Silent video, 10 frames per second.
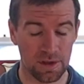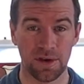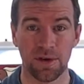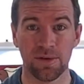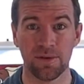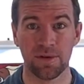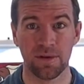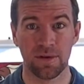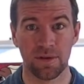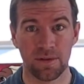You know,
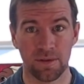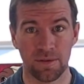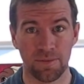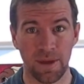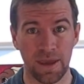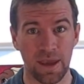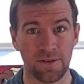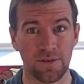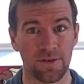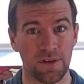
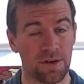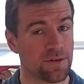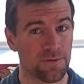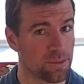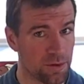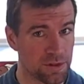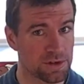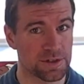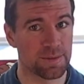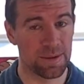pancakes are a vehicle for more
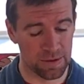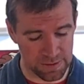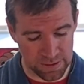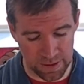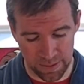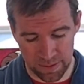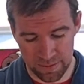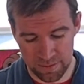than just maple syrup.